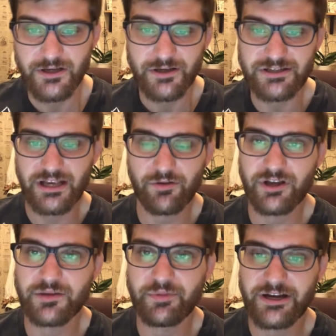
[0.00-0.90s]
You take a look
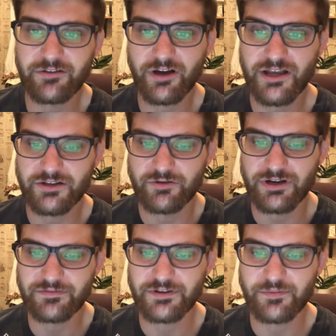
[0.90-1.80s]
at the betting line,
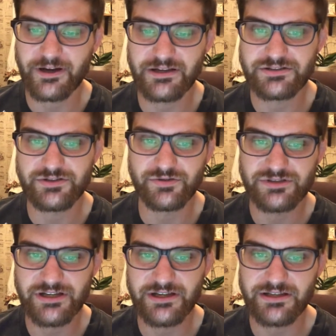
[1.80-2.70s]
Gravely minus
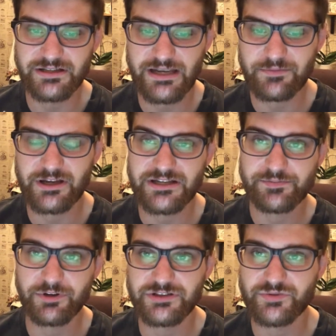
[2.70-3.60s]
210, Nate Maness
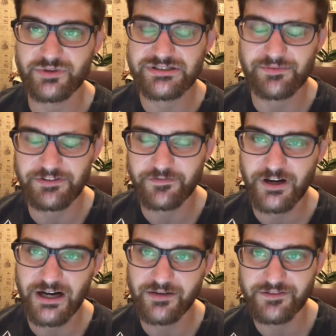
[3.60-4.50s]
plus
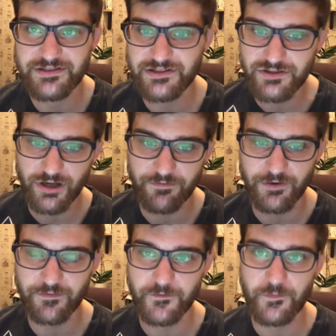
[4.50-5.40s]
175. This is a tough one
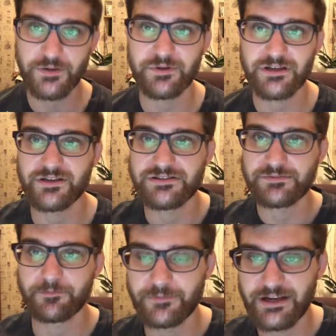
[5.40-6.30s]
for me because
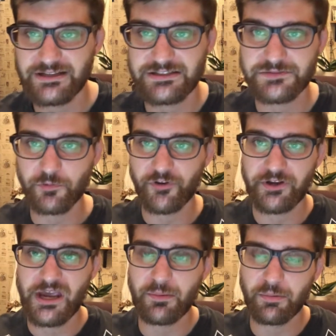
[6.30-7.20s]
Maness is more than
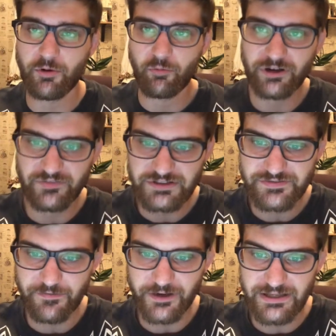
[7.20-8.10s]
capable of winning this
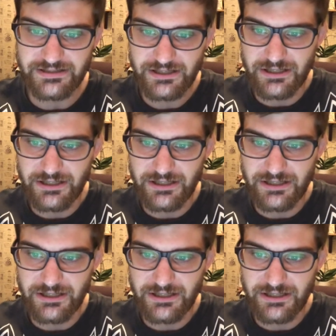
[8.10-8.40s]
fight.